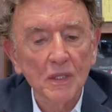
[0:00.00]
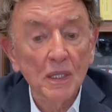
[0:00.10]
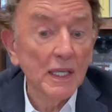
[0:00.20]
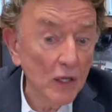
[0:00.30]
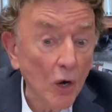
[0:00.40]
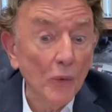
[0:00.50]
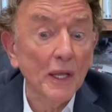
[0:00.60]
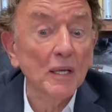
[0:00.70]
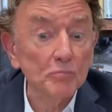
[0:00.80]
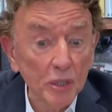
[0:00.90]
he had already
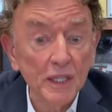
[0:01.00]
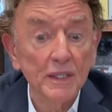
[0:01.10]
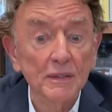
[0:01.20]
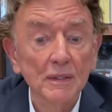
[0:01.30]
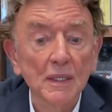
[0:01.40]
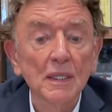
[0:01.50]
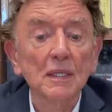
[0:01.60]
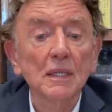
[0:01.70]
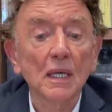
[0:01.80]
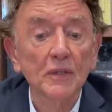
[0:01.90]
completed
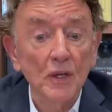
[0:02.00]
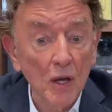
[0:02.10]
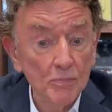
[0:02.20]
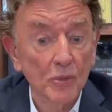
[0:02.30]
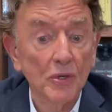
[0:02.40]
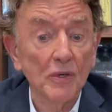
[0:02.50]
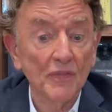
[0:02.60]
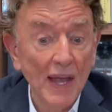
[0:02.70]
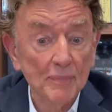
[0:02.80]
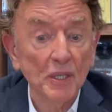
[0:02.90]
a number of
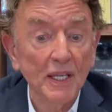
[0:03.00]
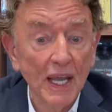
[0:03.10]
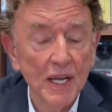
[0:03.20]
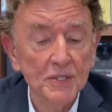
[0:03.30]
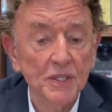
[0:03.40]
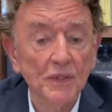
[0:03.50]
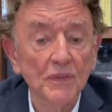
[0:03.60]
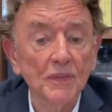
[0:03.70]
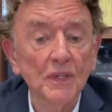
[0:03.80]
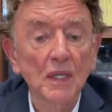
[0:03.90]

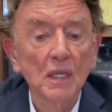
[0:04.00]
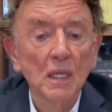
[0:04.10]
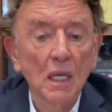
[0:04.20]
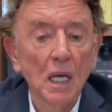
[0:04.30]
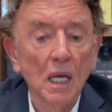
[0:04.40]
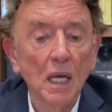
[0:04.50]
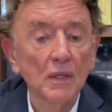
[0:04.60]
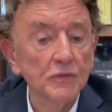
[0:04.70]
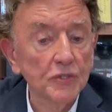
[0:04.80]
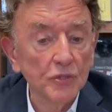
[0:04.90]
applications uh,
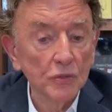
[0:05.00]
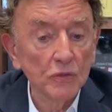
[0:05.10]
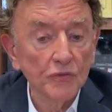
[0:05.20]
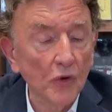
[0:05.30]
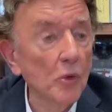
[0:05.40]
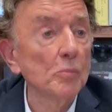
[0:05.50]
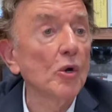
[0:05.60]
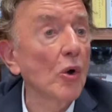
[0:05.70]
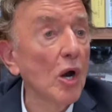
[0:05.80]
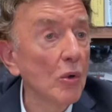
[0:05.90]
to firm
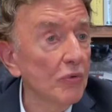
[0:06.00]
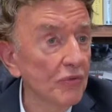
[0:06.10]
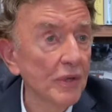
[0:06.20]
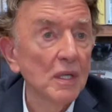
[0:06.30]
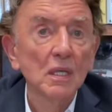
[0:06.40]
growth